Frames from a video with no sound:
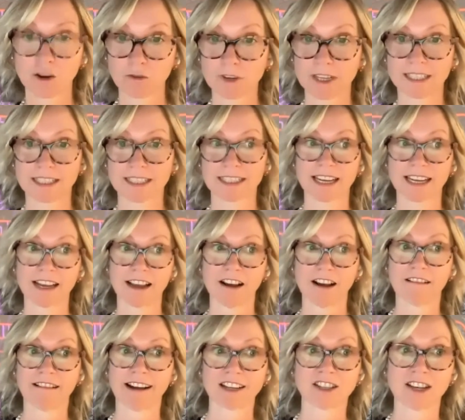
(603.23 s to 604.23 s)
tokens
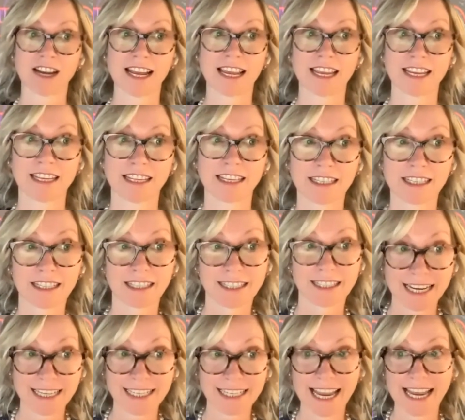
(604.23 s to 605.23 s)
are actually
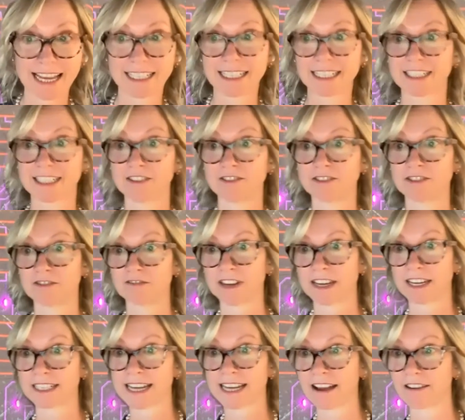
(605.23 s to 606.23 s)
dedicated to
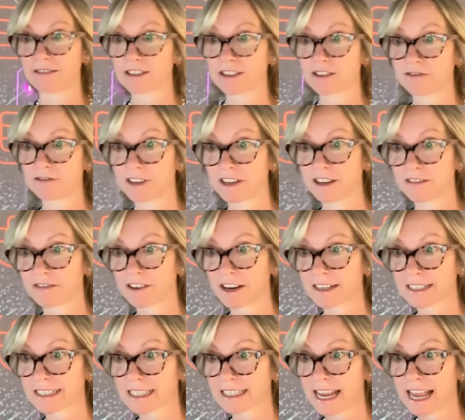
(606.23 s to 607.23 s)
Sophia DAO, Sophia
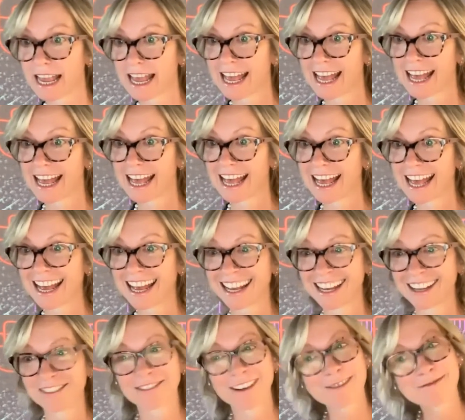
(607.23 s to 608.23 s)
Verse.
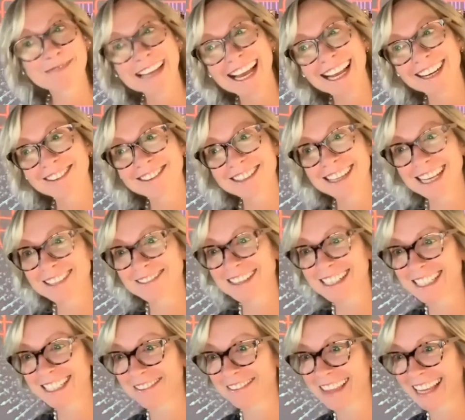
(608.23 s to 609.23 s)
Uh, Fabiana has asked
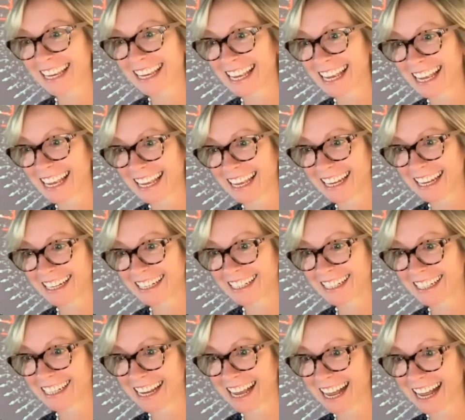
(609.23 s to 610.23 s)
me something
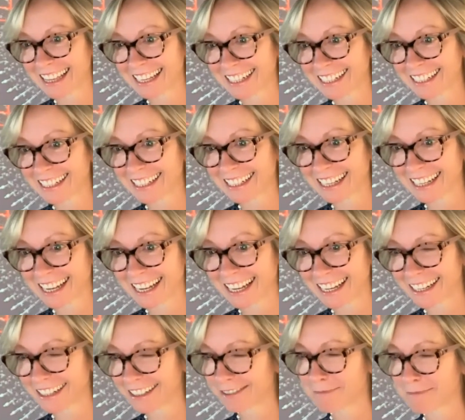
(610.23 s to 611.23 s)
in, I think,
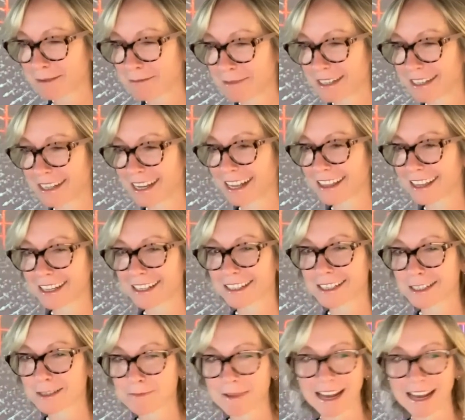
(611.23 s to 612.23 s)
uh, maybe, I think
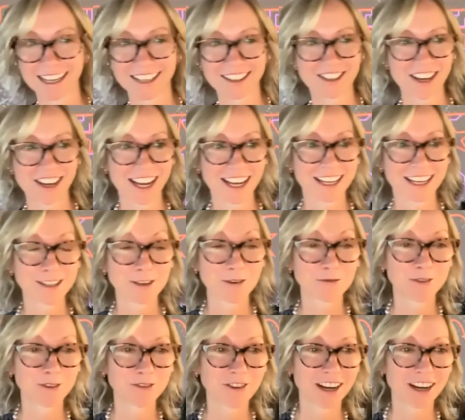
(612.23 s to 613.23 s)
Spanish. So
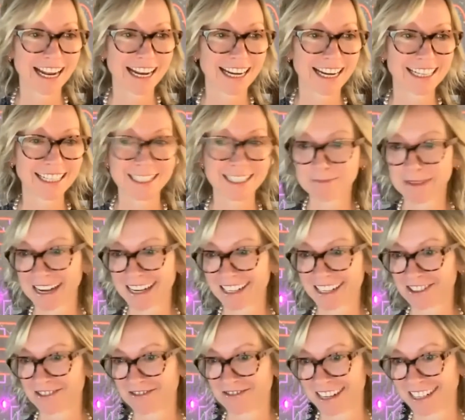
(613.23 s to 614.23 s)
if we've got any
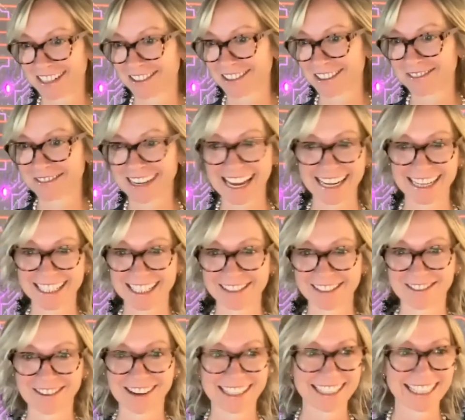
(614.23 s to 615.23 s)
Spanish readers would like
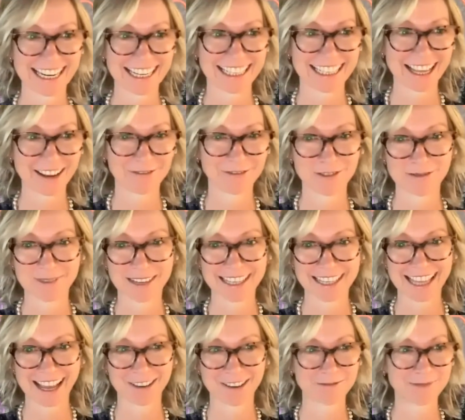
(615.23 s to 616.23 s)
to translate that for me,
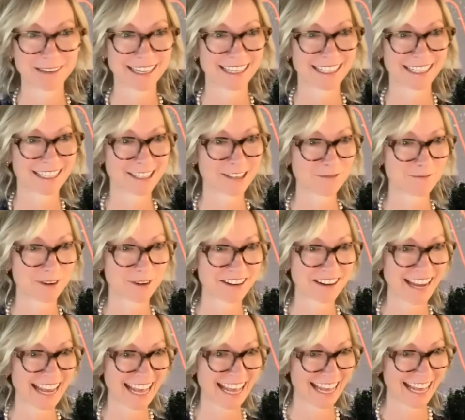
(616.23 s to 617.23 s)
that would be super.
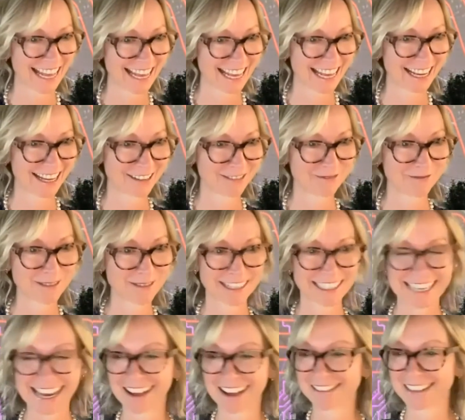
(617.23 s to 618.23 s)
Uh, we
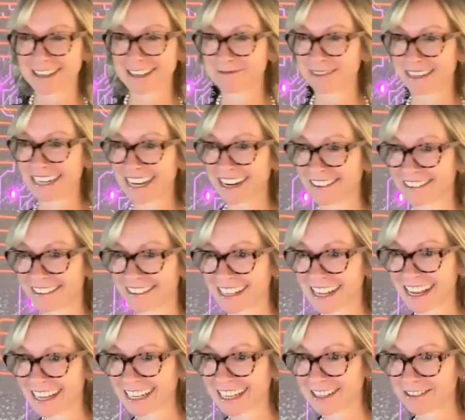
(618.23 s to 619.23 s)
must have someone here
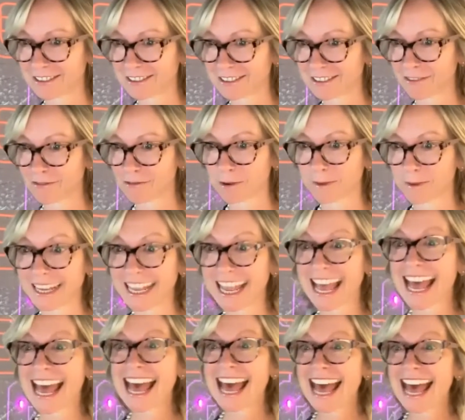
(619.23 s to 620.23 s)
can do that for me.
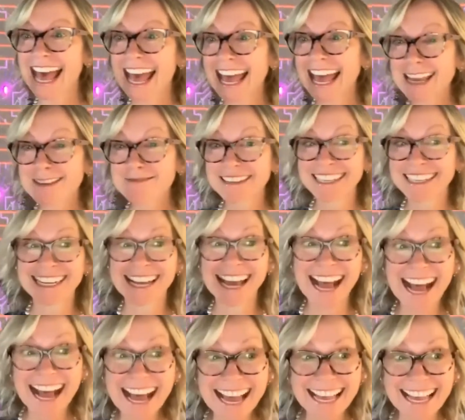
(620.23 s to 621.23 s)
Eamon,
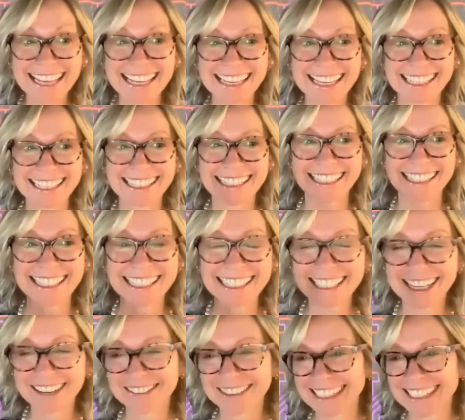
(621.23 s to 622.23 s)
hi,
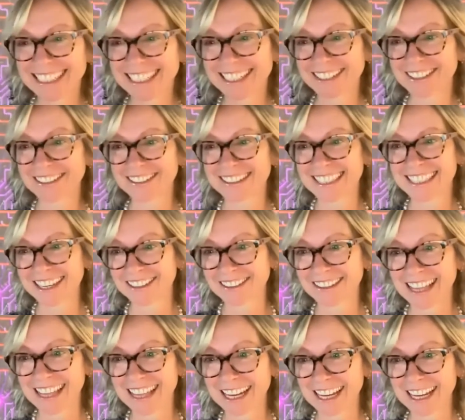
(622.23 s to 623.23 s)
lovely to see
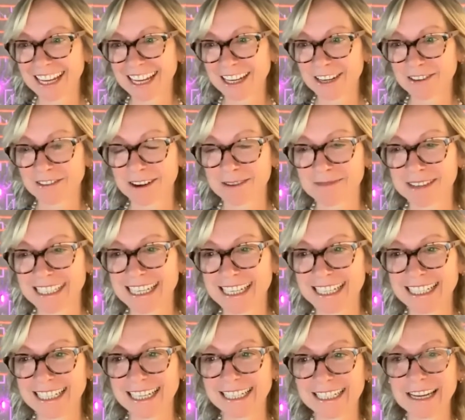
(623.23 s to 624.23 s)
you. Thank you very much
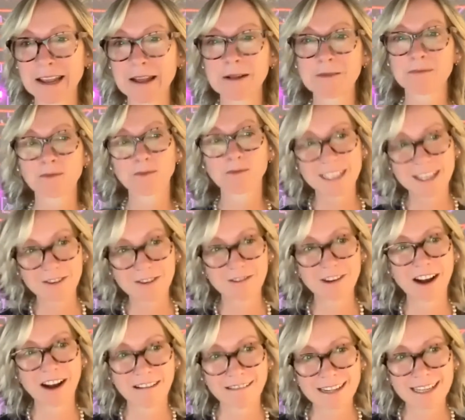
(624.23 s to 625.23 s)
indeed. We don't
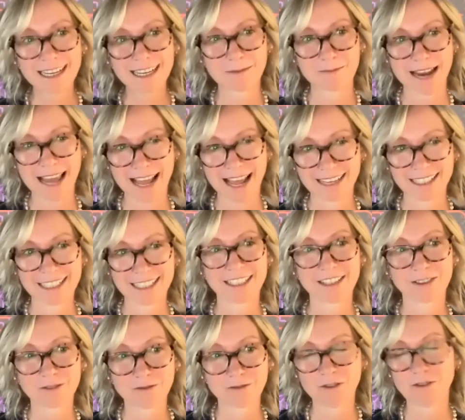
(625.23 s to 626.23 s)
currently plan to
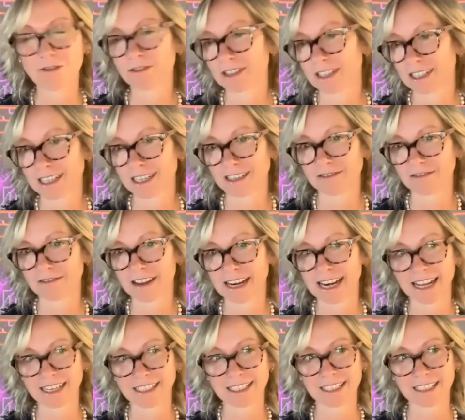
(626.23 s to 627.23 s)
do audited
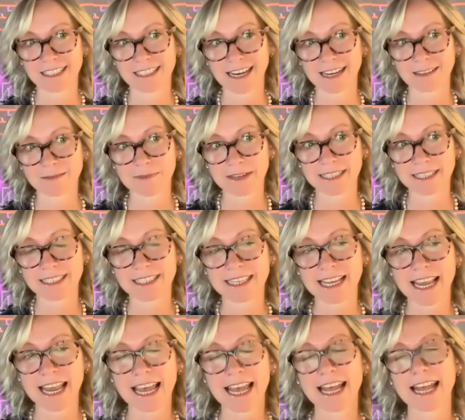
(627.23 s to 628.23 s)
financial statements.
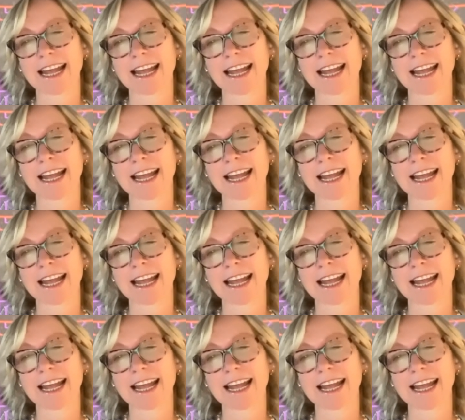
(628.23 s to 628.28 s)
